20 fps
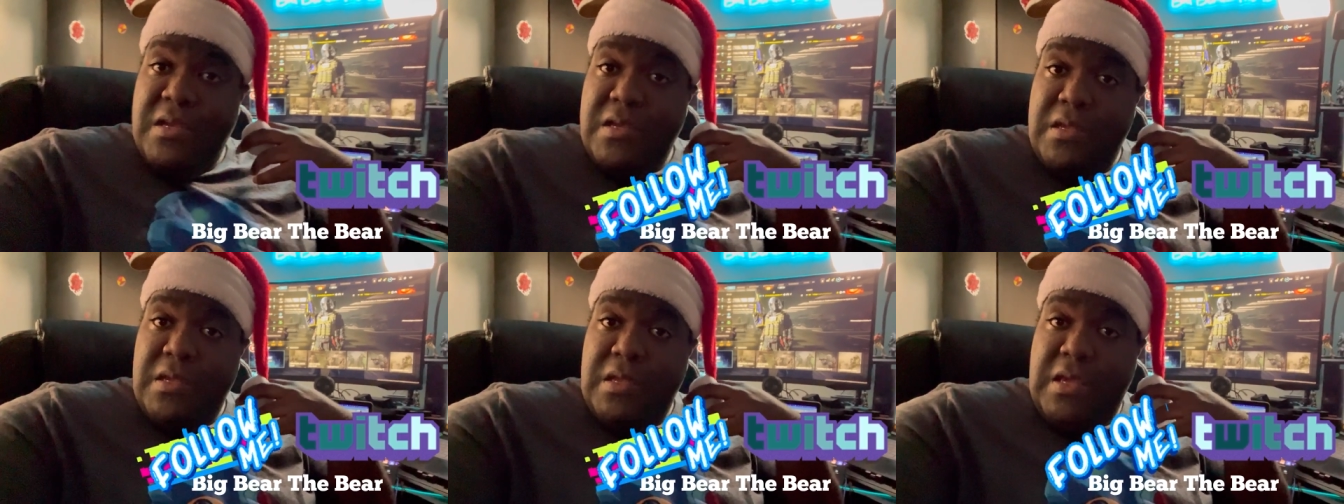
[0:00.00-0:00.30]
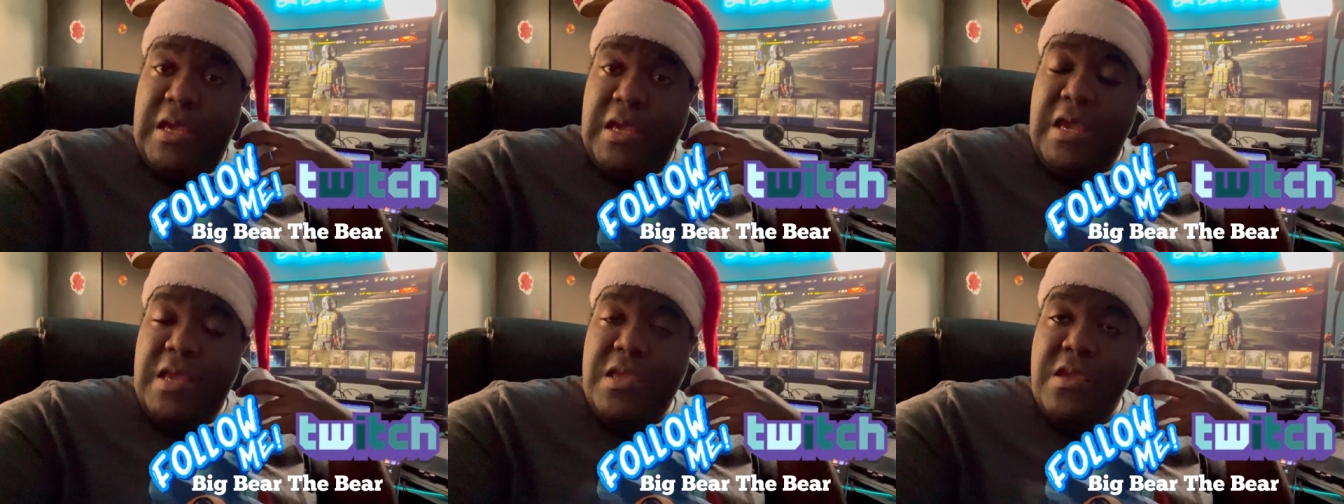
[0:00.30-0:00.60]

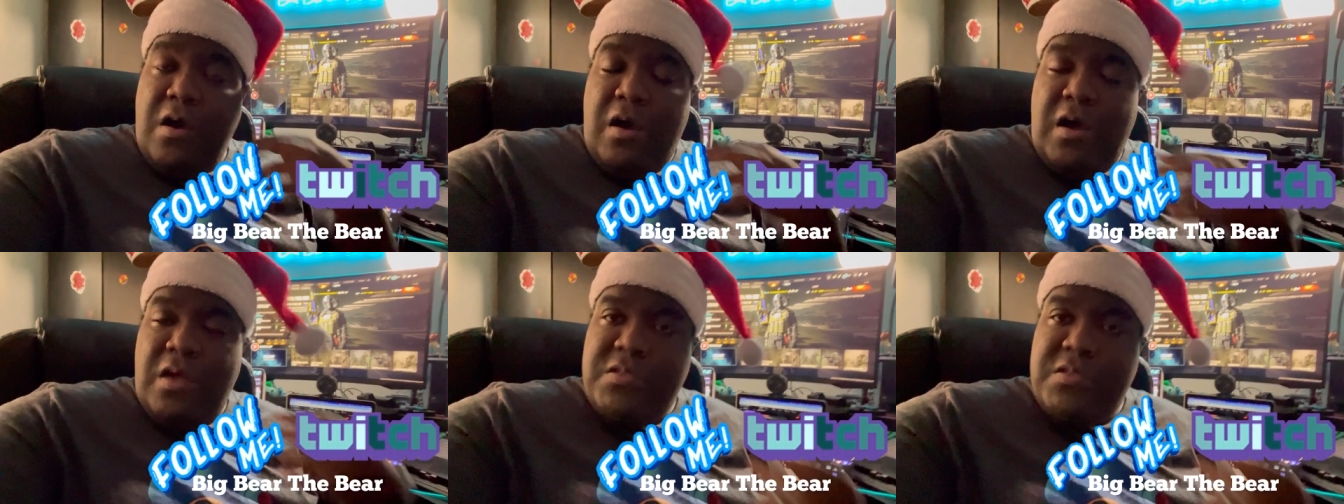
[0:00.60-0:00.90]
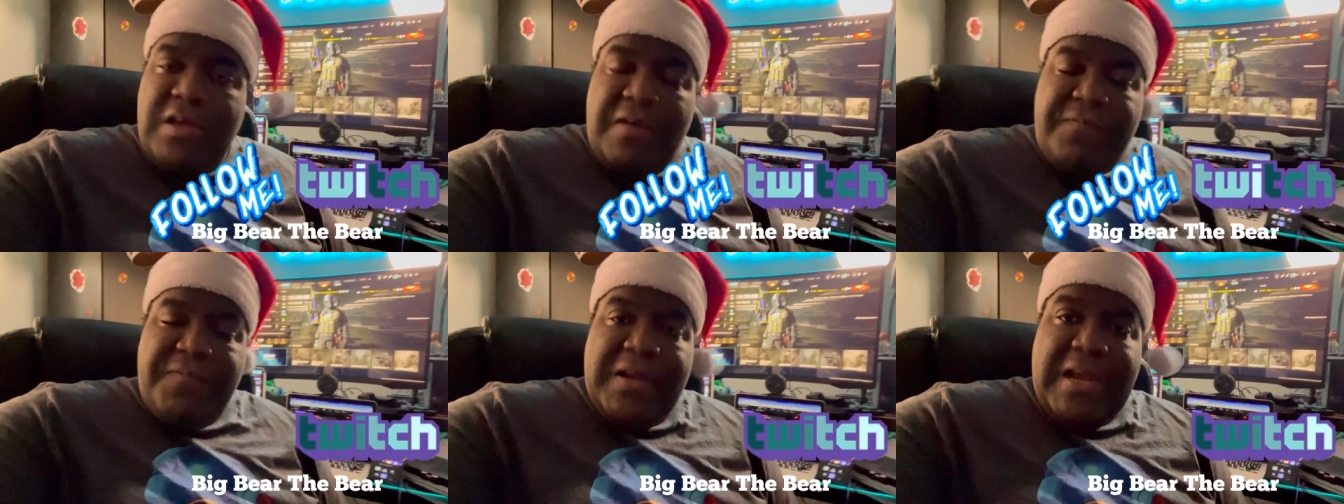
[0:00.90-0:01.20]
Yeah, y'all,
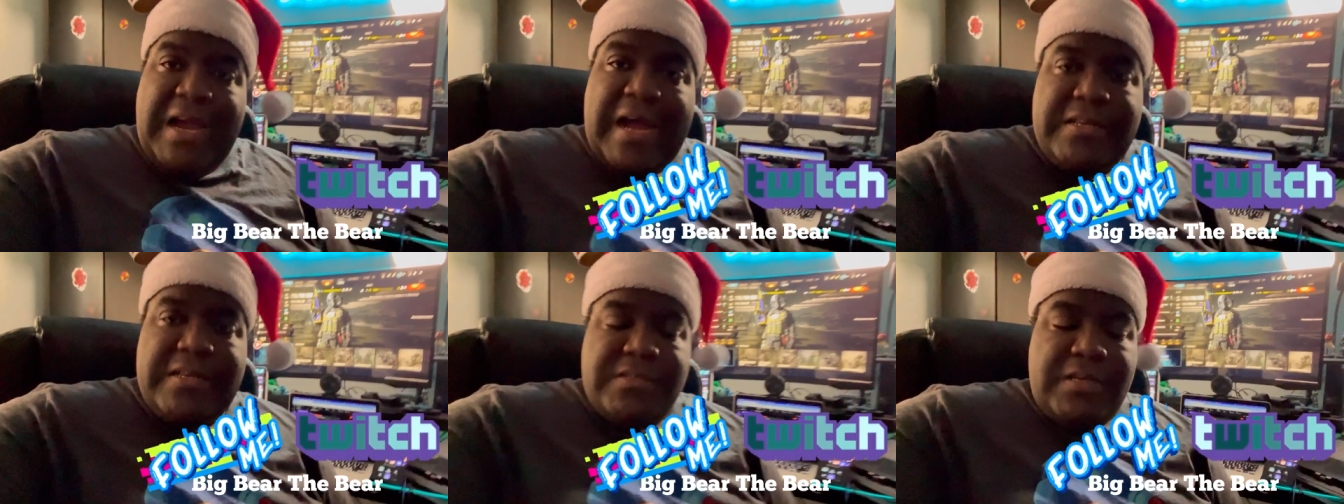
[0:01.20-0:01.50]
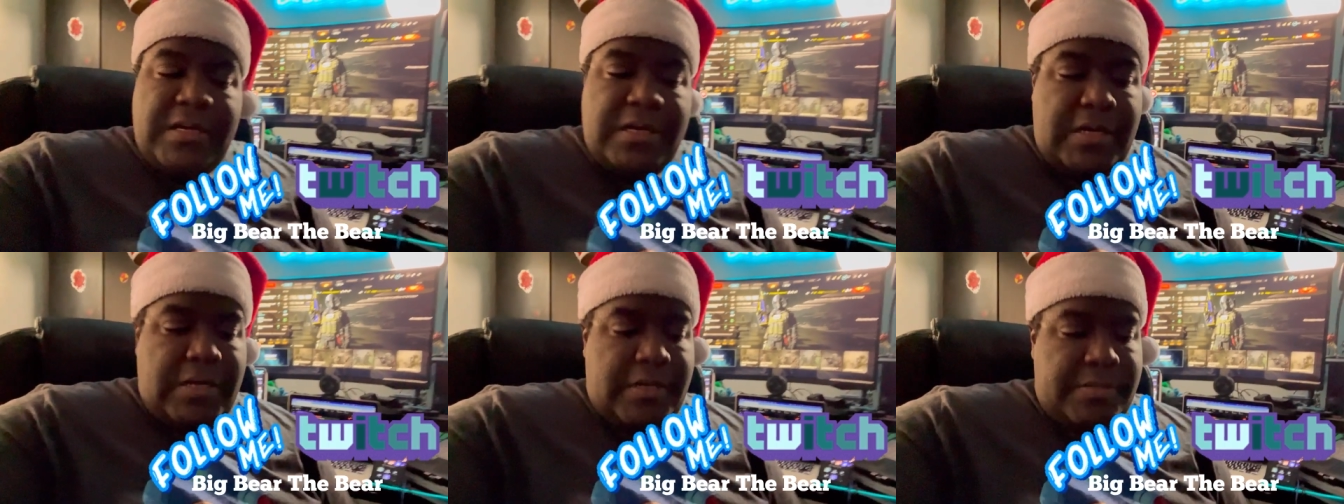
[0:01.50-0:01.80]
I forgot.
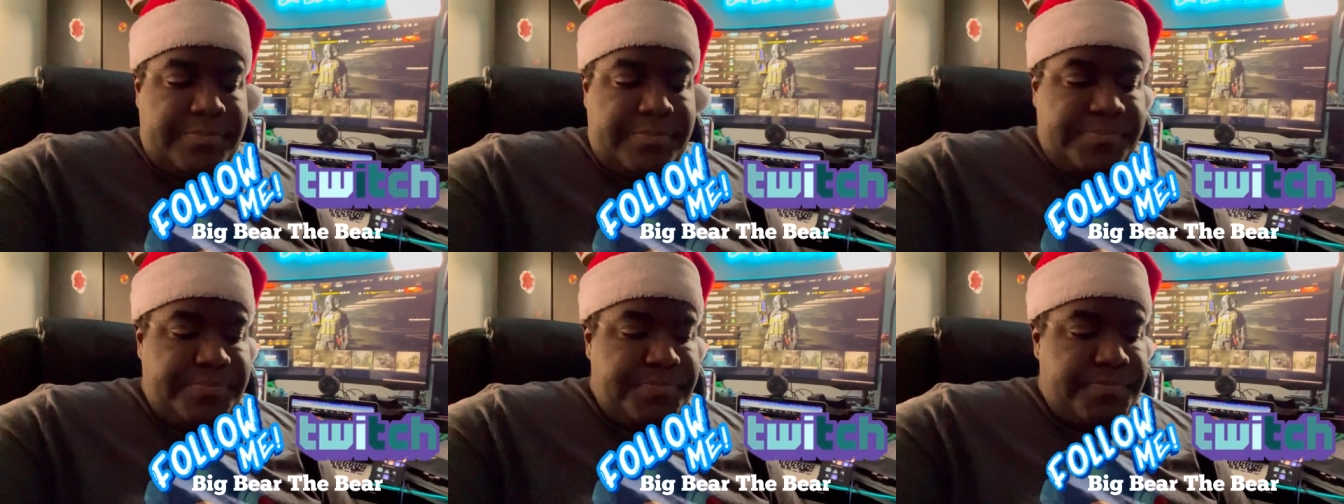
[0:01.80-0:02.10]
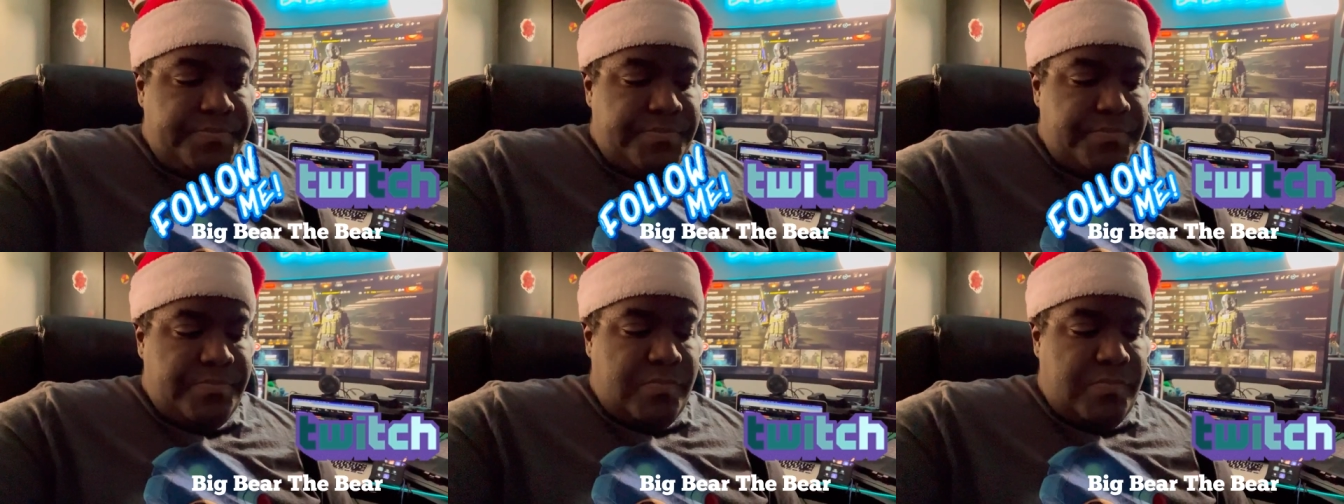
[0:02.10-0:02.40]
Well,
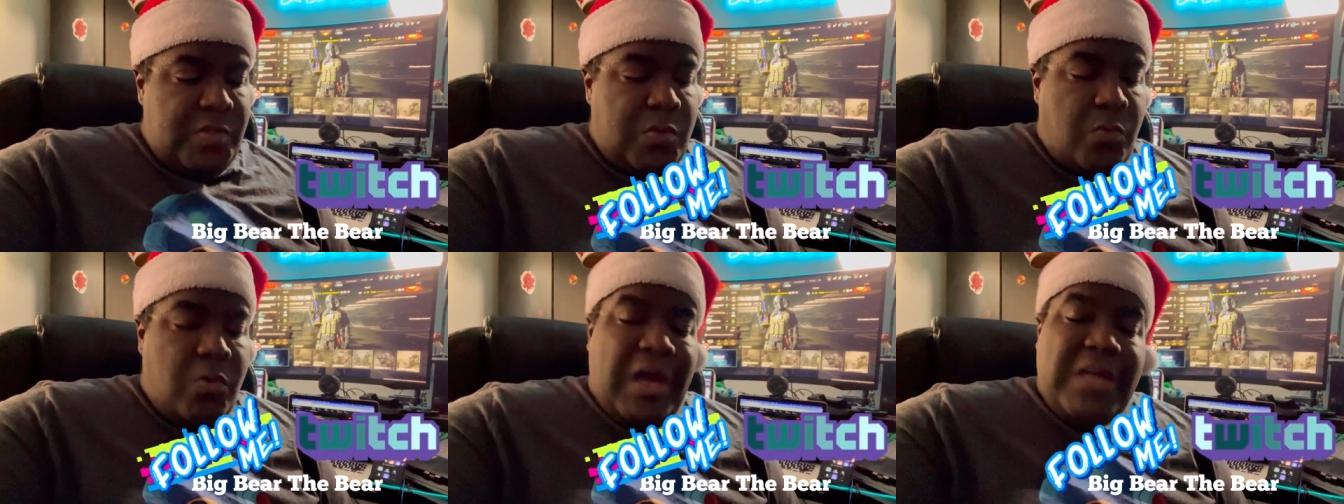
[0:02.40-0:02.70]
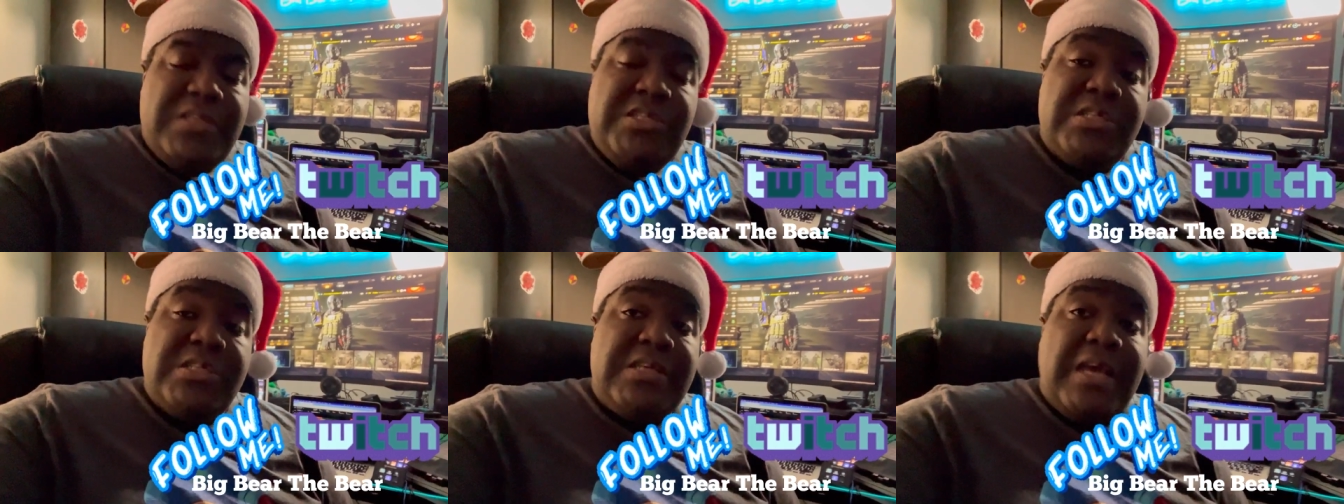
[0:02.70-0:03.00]
I
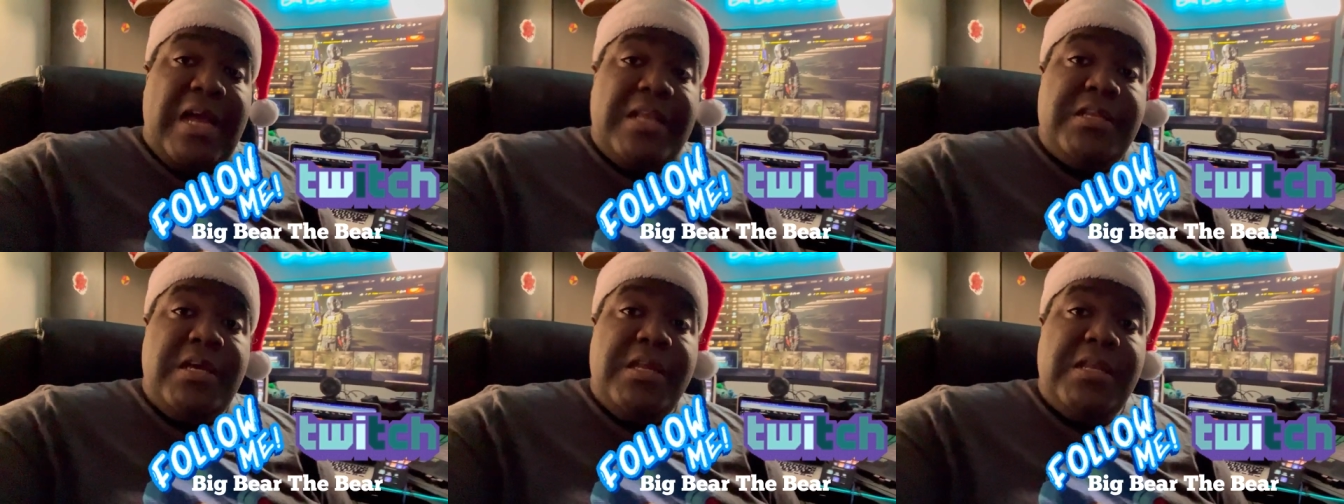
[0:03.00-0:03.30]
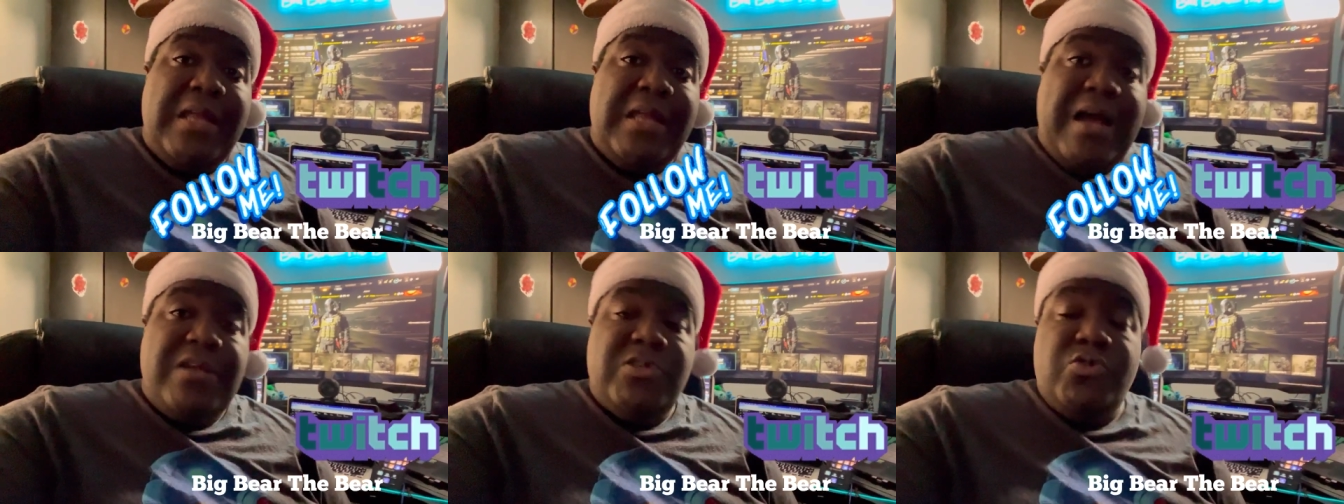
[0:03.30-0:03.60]
just got done
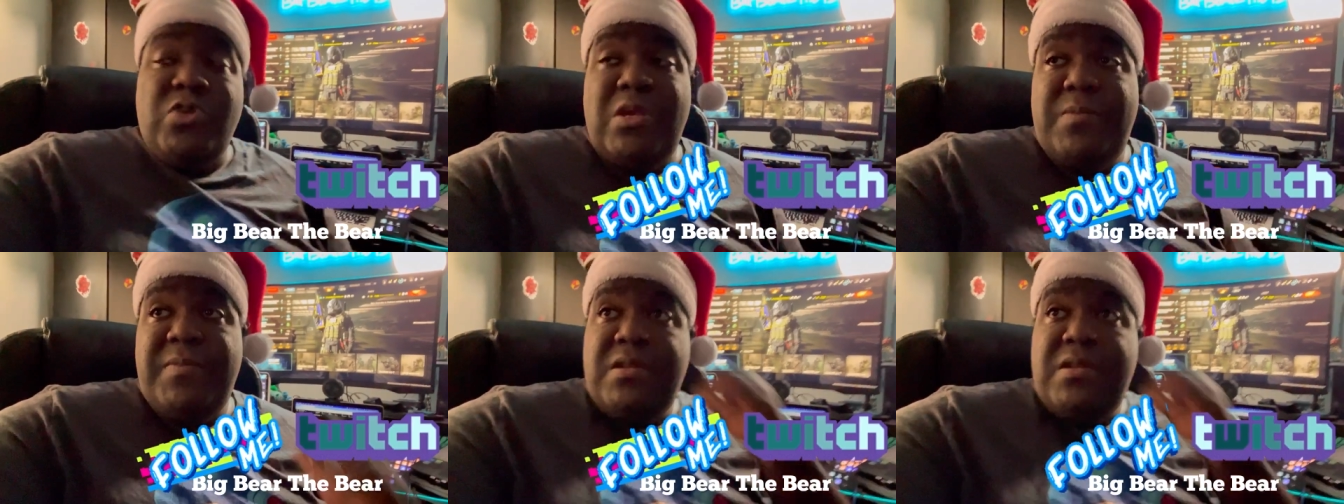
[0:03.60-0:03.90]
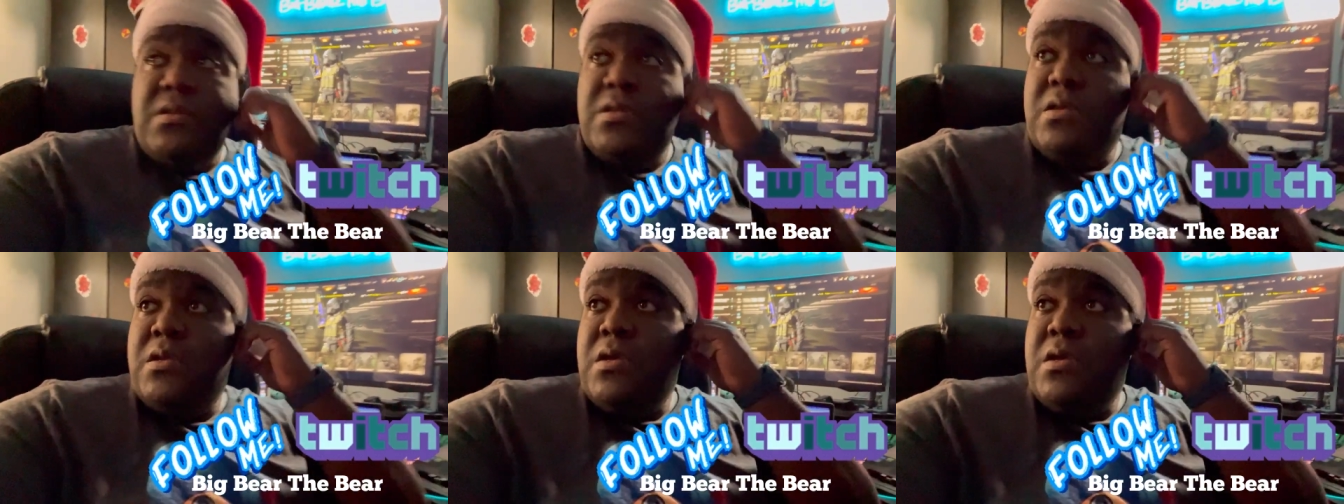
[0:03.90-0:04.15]
live streaming